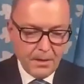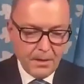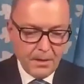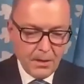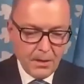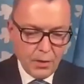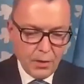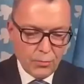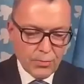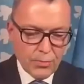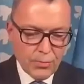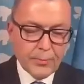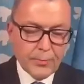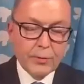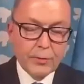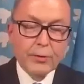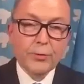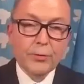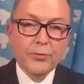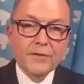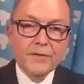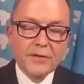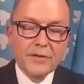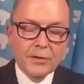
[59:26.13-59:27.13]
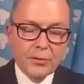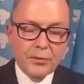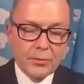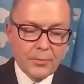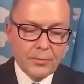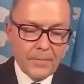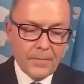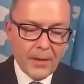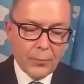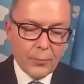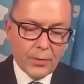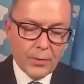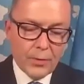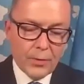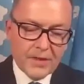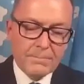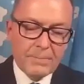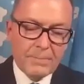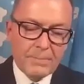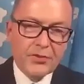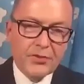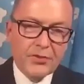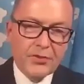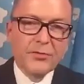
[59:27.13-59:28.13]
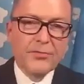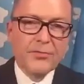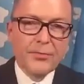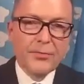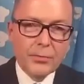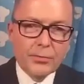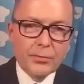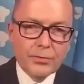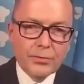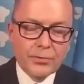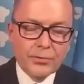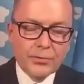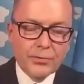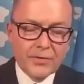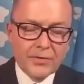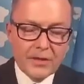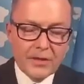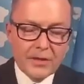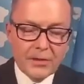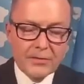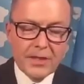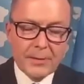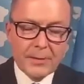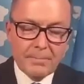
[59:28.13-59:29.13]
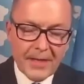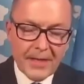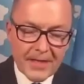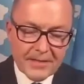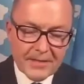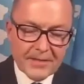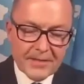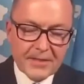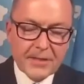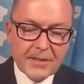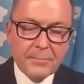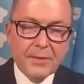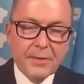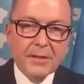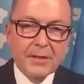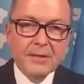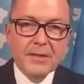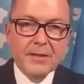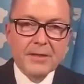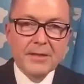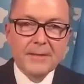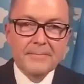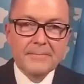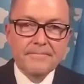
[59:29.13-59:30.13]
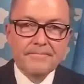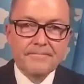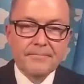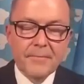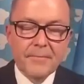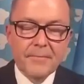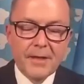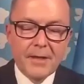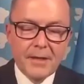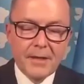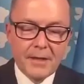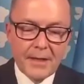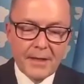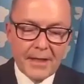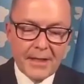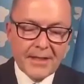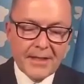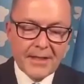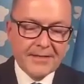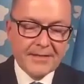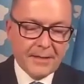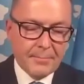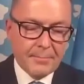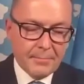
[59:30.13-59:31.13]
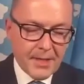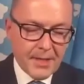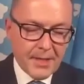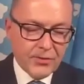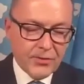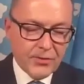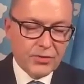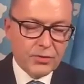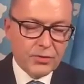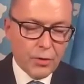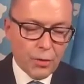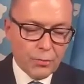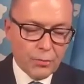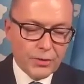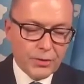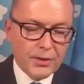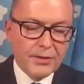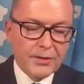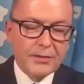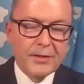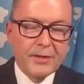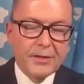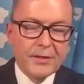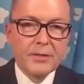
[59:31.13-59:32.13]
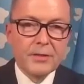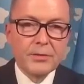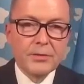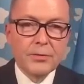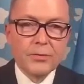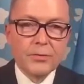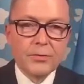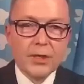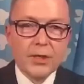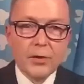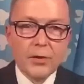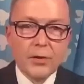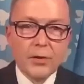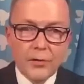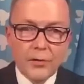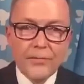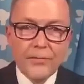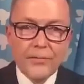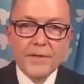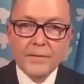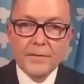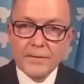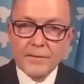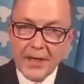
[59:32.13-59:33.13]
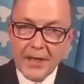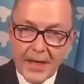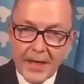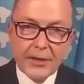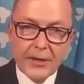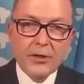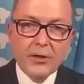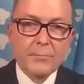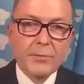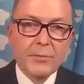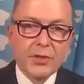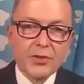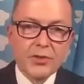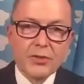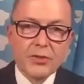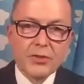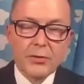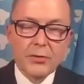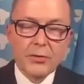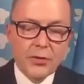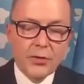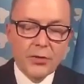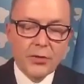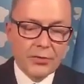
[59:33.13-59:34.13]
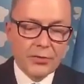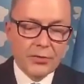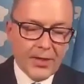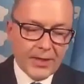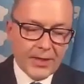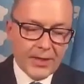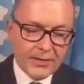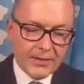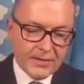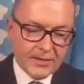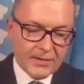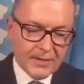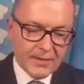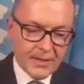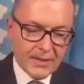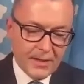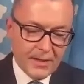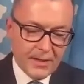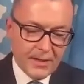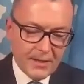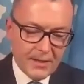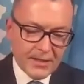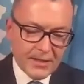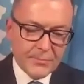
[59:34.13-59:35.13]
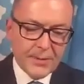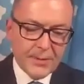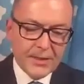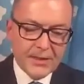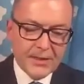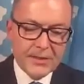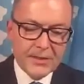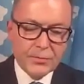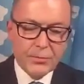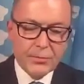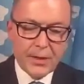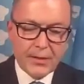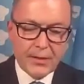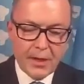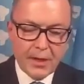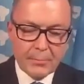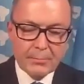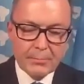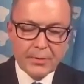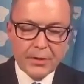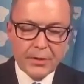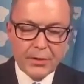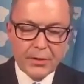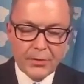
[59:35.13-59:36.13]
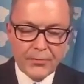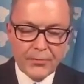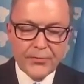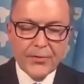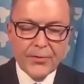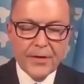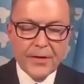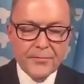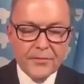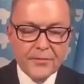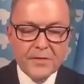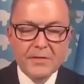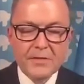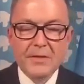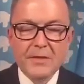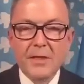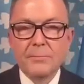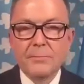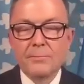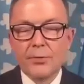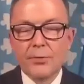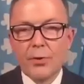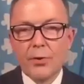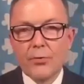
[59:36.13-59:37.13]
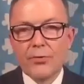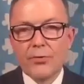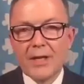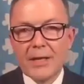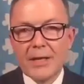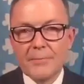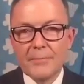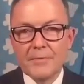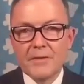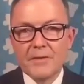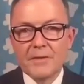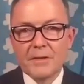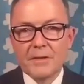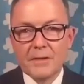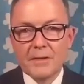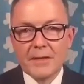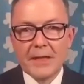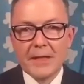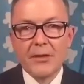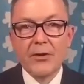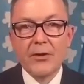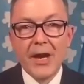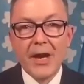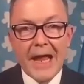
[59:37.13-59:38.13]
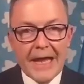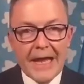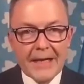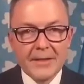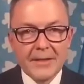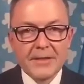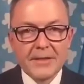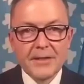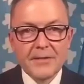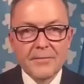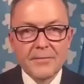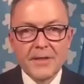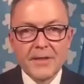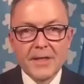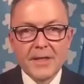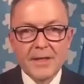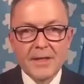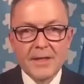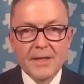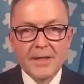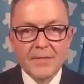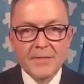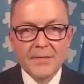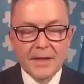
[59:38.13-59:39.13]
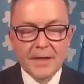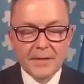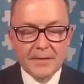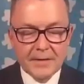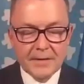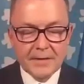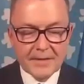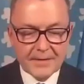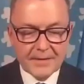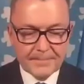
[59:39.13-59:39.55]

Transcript: We will do so with a special focus on capacity building and as a major donor to the Office of the High Commissioner of Human Rights as well as to a number of funds and programs that are active in these fields.